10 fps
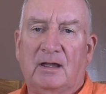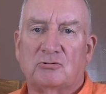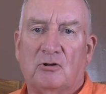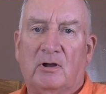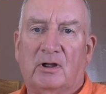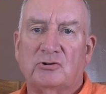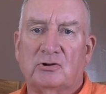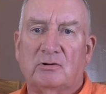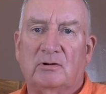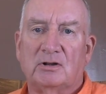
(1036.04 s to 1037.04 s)
As long as
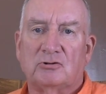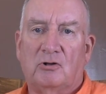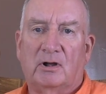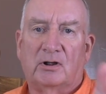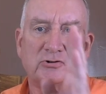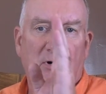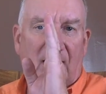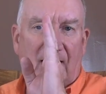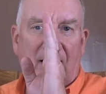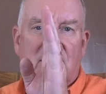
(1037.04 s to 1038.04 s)
your as long as your
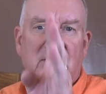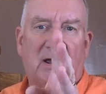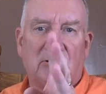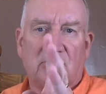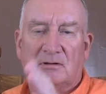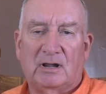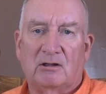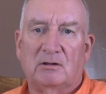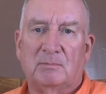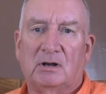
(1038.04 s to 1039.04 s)
eye is down
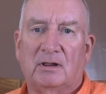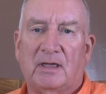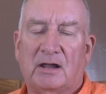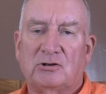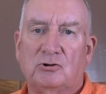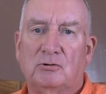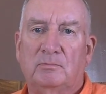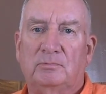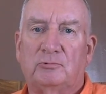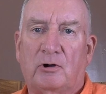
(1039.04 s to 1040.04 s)
down the middle of that
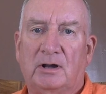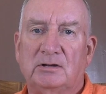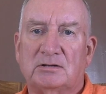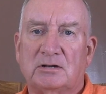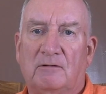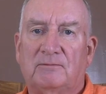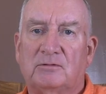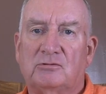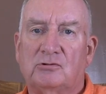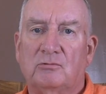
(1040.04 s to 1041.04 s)
tube, train yourself
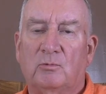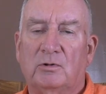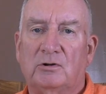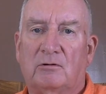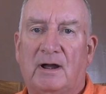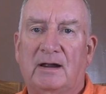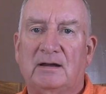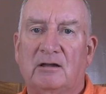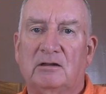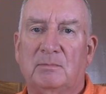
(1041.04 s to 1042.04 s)
to shoot with your eye
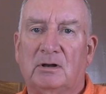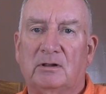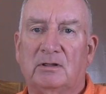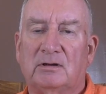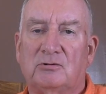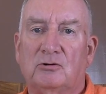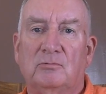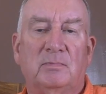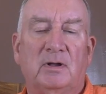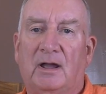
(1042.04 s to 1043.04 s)
down the middle of the
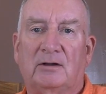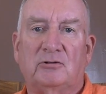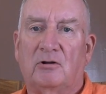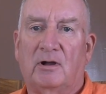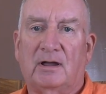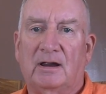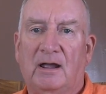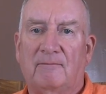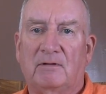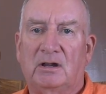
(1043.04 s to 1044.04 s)
tube, and you're not going
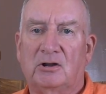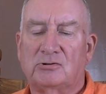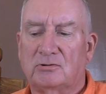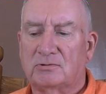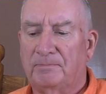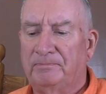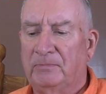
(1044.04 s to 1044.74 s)
to have any issues.